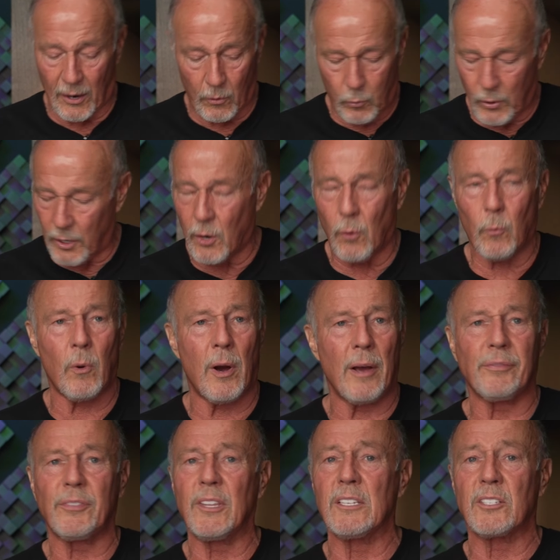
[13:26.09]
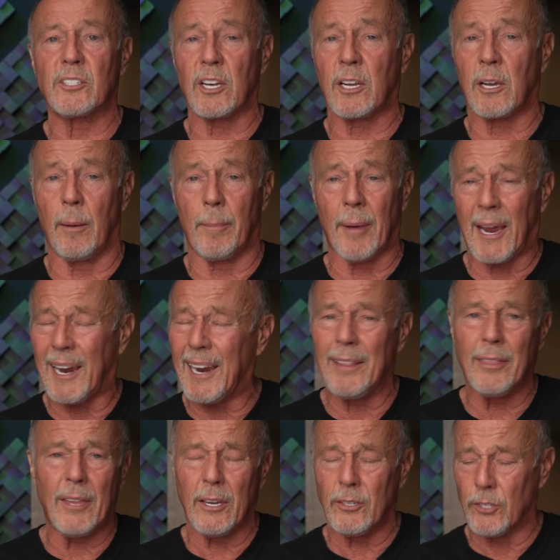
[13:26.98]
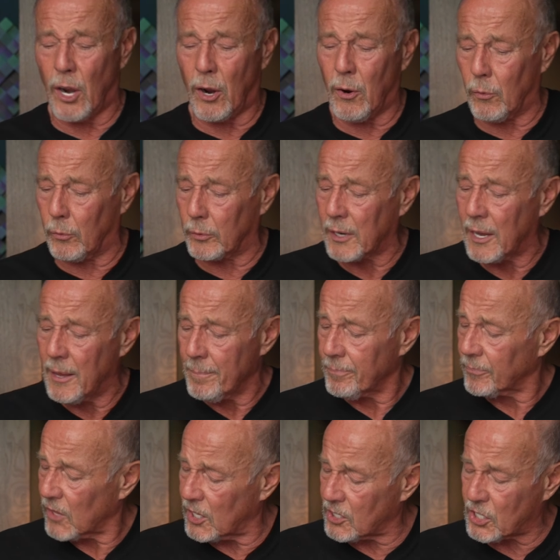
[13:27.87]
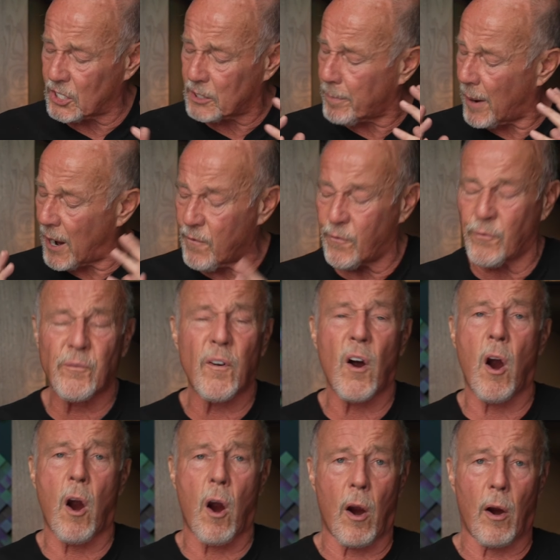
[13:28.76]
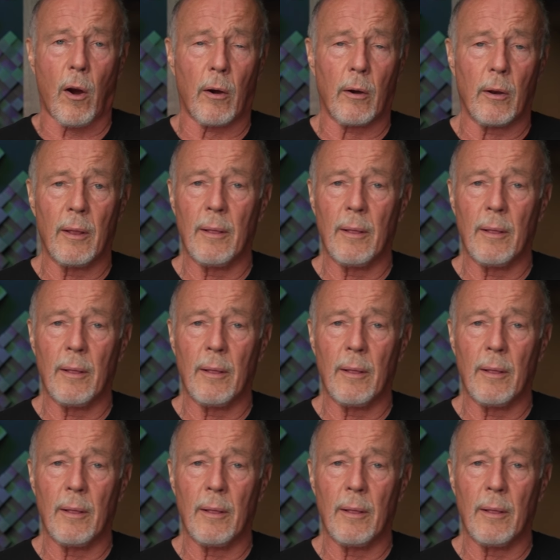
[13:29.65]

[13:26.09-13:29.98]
We don't want these to come back, and they don't. This is by far